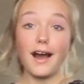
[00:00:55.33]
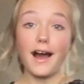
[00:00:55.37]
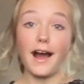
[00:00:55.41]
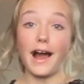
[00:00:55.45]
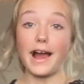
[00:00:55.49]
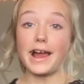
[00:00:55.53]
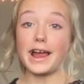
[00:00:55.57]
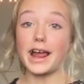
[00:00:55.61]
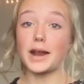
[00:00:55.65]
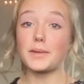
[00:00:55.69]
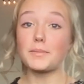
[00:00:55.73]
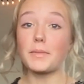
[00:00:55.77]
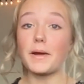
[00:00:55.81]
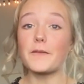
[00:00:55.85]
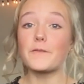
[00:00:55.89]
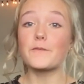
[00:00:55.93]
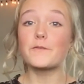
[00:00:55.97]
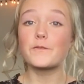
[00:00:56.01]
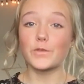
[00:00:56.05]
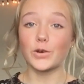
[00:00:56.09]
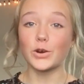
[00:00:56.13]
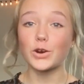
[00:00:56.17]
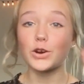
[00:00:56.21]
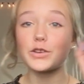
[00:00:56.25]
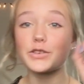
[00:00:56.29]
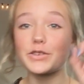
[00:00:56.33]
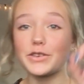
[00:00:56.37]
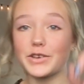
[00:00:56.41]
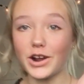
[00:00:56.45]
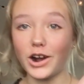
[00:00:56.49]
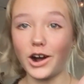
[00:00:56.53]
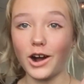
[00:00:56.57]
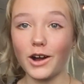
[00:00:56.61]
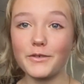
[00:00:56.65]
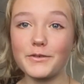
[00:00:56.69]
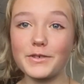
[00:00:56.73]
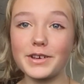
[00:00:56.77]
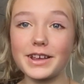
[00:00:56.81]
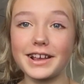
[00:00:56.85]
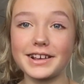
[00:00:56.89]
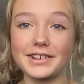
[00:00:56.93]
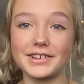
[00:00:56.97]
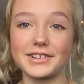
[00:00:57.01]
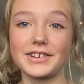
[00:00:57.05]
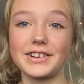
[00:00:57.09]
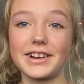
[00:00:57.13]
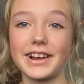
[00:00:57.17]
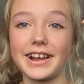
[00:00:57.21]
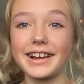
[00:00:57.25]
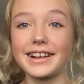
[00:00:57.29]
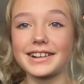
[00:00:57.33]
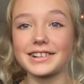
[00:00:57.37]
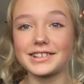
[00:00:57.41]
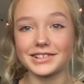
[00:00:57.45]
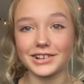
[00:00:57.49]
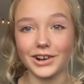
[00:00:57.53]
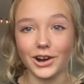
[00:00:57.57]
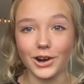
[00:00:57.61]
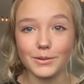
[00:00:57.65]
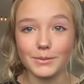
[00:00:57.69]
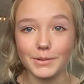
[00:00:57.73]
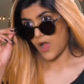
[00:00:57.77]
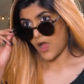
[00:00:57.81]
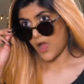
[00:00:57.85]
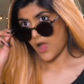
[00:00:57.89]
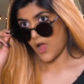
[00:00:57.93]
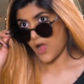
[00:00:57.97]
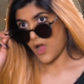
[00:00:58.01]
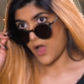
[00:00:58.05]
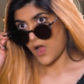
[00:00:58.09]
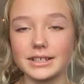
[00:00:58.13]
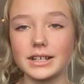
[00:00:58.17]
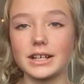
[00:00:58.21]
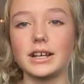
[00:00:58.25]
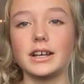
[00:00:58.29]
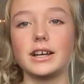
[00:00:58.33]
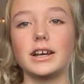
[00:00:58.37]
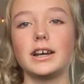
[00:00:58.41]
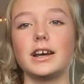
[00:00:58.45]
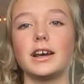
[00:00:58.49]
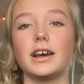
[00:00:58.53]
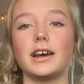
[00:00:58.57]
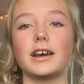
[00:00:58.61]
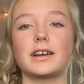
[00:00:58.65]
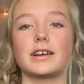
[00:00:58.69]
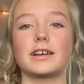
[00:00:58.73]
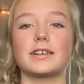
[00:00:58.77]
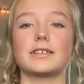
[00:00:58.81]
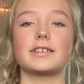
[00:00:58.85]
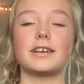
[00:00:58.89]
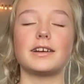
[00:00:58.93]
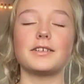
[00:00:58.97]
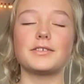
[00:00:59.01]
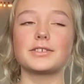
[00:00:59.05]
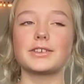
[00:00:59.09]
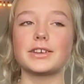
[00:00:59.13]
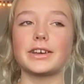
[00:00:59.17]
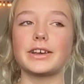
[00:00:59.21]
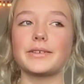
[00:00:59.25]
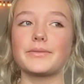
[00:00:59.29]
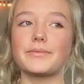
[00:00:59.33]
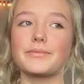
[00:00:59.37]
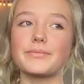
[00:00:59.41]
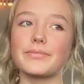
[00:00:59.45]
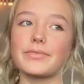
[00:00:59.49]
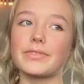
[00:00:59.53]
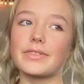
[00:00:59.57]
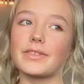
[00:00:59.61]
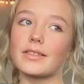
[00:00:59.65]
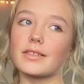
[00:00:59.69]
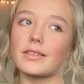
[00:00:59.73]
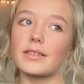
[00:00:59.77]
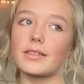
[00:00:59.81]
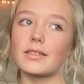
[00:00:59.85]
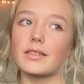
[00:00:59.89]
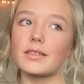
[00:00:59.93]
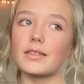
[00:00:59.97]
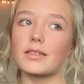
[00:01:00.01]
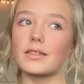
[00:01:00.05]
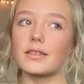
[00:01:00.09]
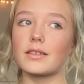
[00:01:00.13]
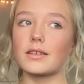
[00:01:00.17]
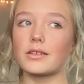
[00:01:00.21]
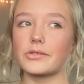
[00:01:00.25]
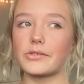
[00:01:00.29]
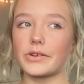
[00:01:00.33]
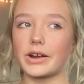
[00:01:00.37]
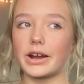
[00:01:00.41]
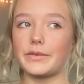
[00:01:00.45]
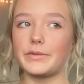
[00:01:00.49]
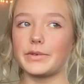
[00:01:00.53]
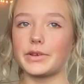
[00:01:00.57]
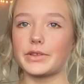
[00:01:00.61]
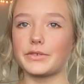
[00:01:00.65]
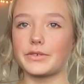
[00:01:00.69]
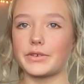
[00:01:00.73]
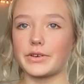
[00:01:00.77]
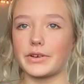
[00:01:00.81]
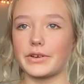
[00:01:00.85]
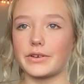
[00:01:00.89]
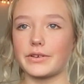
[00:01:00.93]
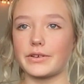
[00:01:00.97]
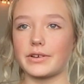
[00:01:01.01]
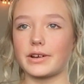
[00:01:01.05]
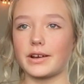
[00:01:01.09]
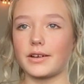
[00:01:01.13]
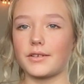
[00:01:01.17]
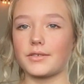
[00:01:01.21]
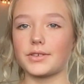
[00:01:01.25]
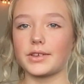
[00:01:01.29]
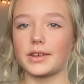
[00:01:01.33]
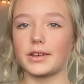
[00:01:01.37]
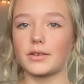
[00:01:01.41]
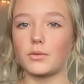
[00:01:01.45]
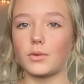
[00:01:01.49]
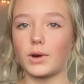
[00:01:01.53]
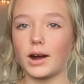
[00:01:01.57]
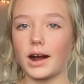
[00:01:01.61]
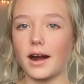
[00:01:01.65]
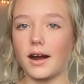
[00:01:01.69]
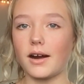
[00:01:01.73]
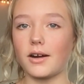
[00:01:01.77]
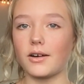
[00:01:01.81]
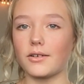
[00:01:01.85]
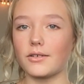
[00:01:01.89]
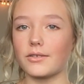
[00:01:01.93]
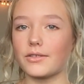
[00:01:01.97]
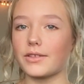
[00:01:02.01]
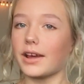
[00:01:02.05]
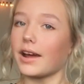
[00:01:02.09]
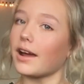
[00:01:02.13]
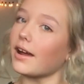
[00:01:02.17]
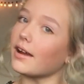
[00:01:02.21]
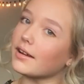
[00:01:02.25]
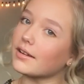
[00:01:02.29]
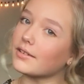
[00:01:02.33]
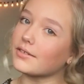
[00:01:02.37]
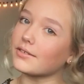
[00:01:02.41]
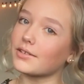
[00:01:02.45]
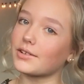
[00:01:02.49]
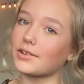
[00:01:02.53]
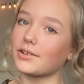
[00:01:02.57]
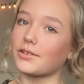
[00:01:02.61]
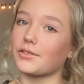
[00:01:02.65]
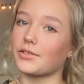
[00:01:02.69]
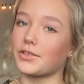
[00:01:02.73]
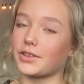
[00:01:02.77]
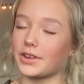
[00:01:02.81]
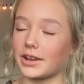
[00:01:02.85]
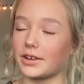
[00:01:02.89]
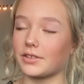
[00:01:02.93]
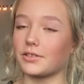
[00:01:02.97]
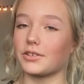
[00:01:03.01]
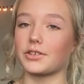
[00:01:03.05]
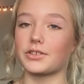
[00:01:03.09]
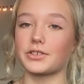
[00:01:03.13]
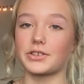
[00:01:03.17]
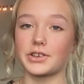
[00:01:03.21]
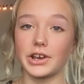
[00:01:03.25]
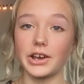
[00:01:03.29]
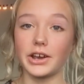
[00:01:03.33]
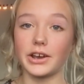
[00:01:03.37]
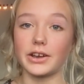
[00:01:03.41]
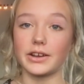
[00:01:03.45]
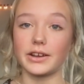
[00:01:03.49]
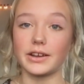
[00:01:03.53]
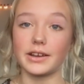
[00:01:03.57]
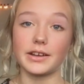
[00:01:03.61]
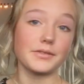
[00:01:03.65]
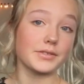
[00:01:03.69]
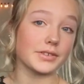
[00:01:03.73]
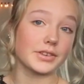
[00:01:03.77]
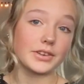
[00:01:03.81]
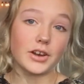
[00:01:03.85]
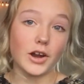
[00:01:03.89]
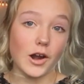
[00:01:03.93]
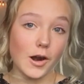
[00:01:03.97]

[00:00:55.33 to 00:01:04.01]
had my first coffee yesterday at Starbucks because I was like driving through and I was like, wow, that little thing looks good. It was a